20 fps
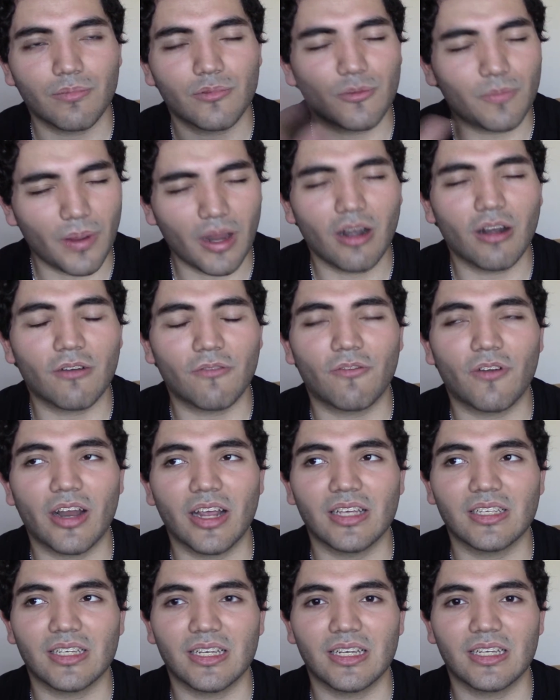
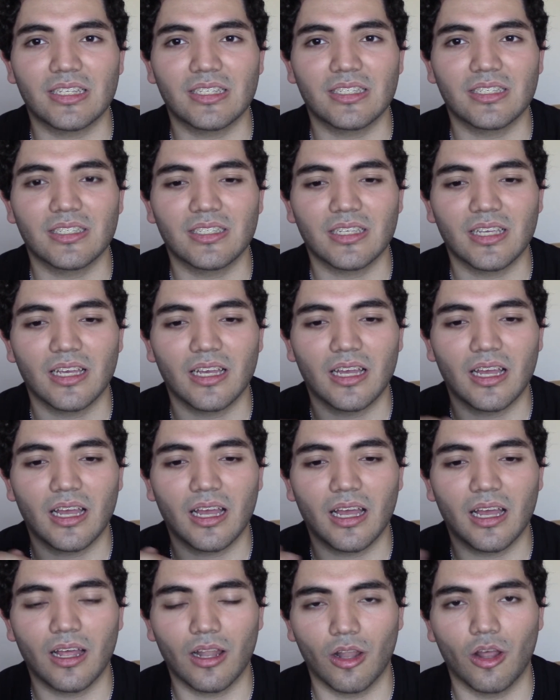paraphrase, it's
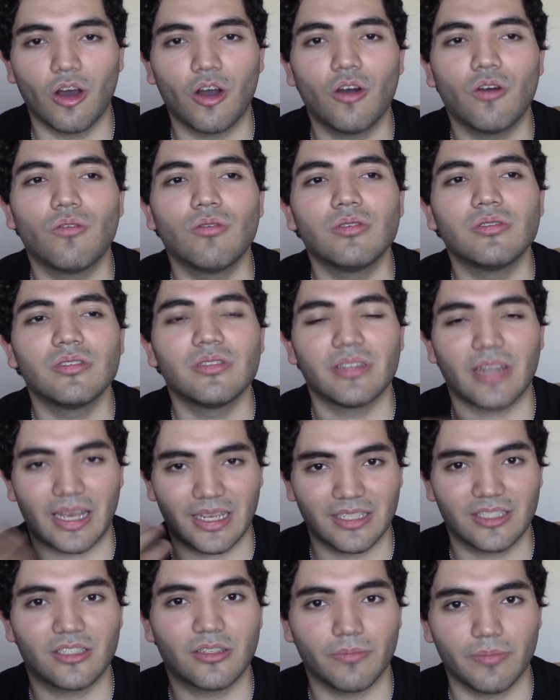hello,
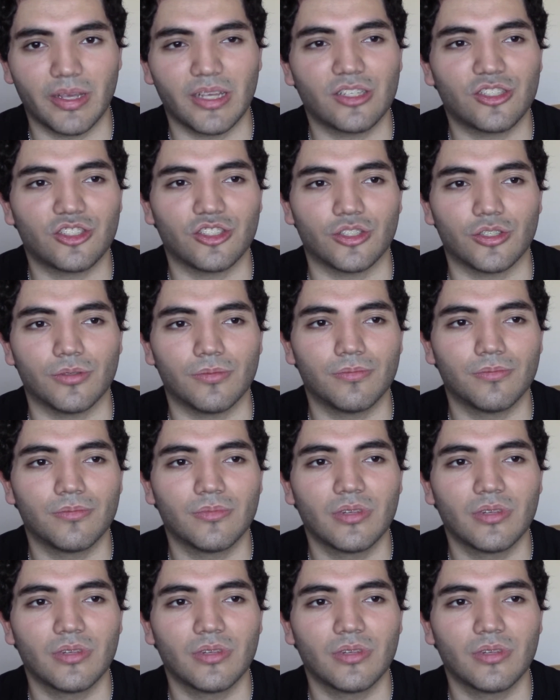nice to meet you.